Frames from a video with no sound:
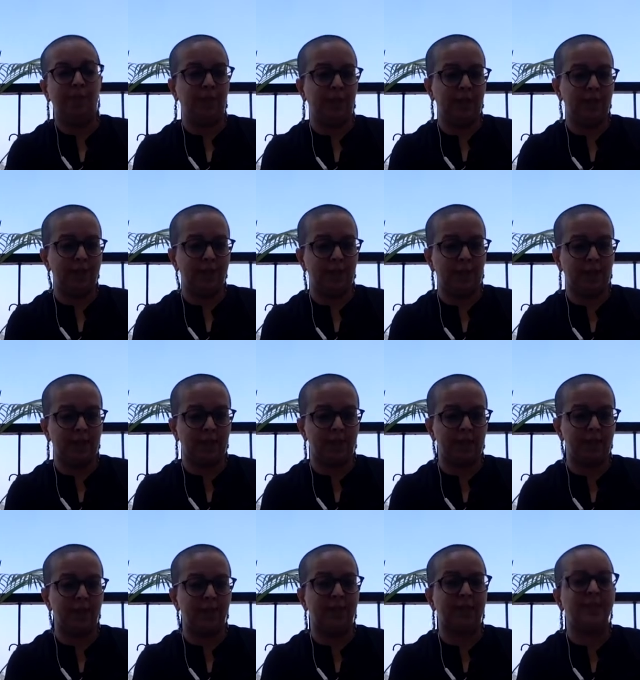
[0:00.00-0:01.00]
for these
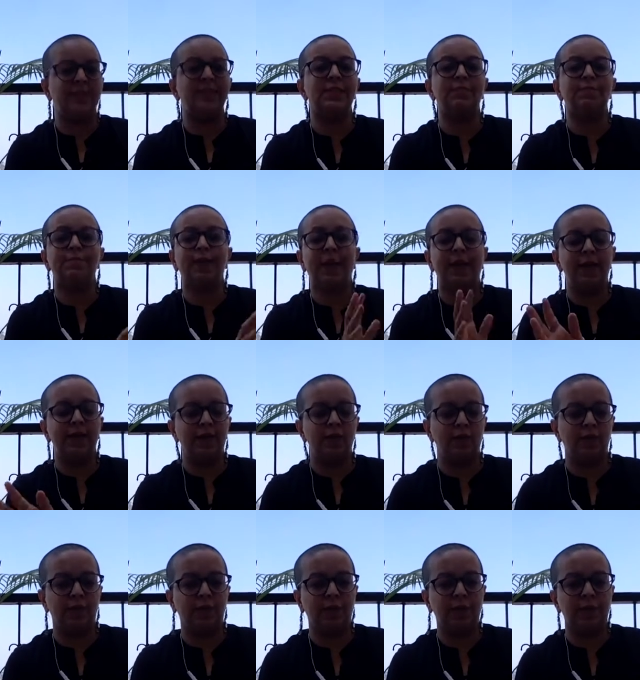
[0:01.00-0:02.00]
artists in spite
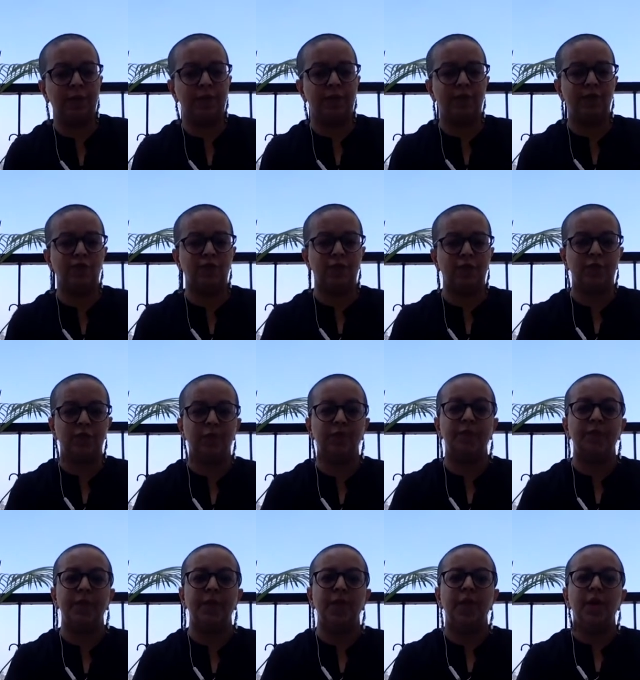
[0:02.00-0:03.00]
of the conditions.
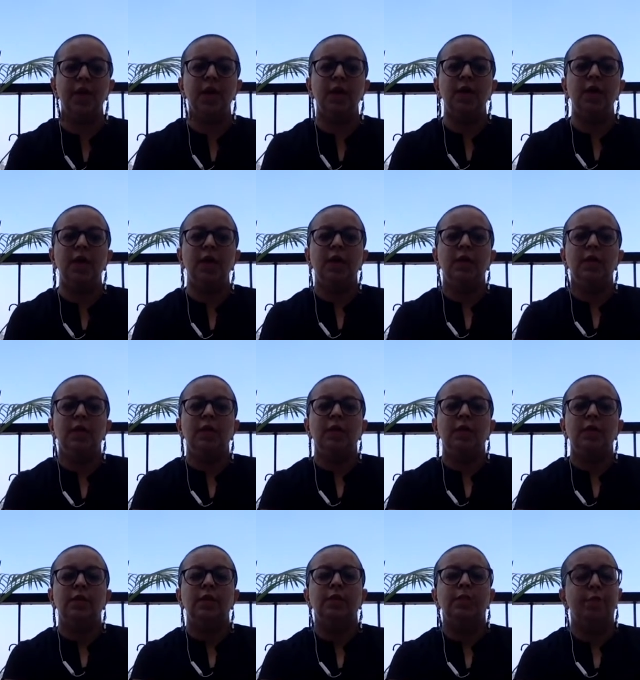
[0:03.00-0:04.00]

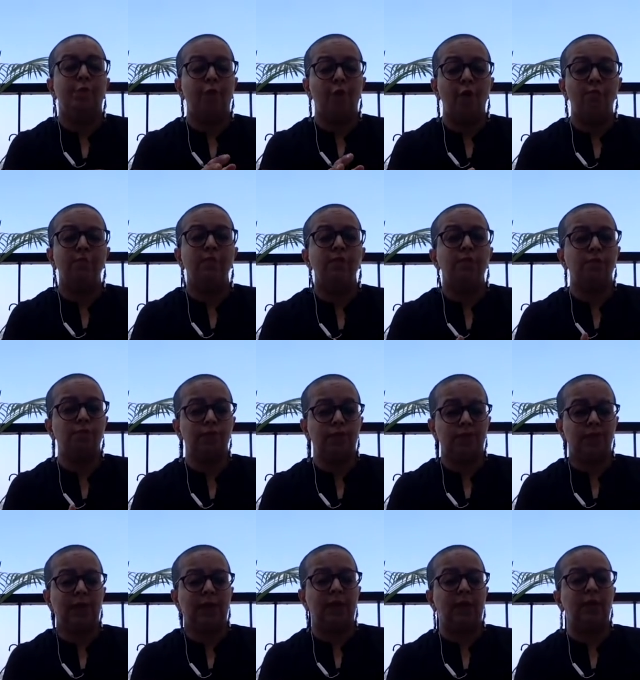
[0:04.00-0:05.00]
The performance
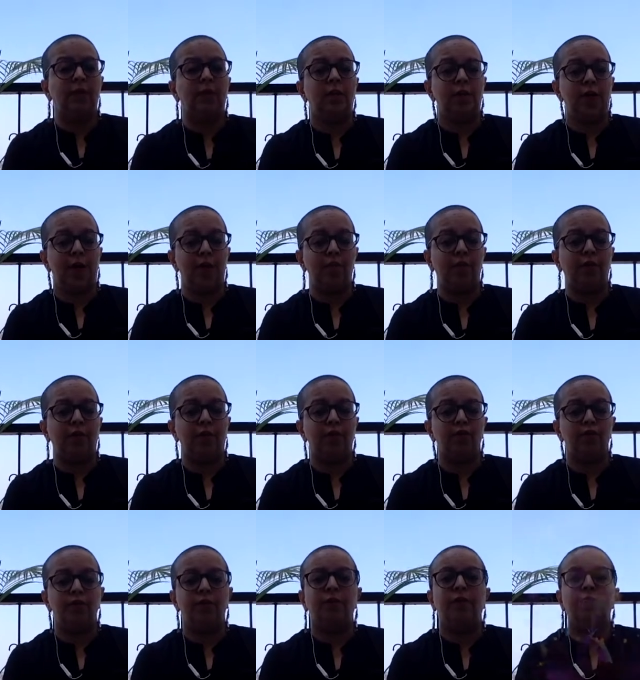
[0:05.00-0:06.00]
was done in
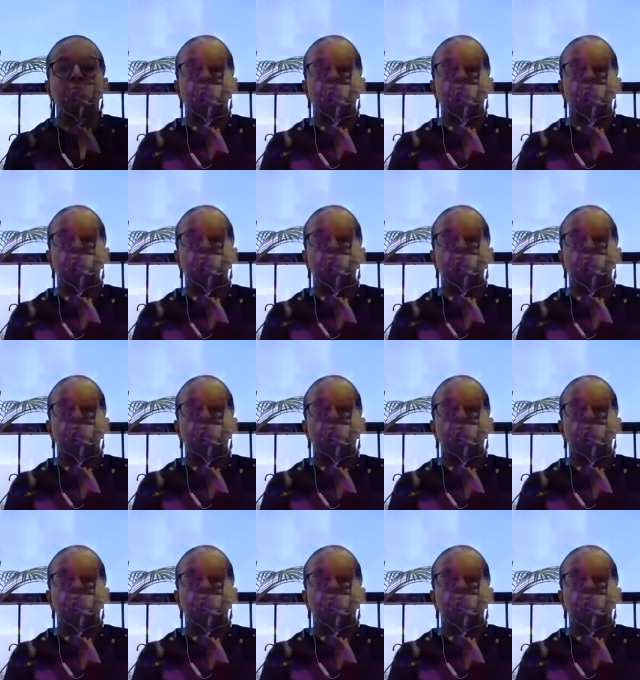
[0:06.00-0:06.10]
collaboration with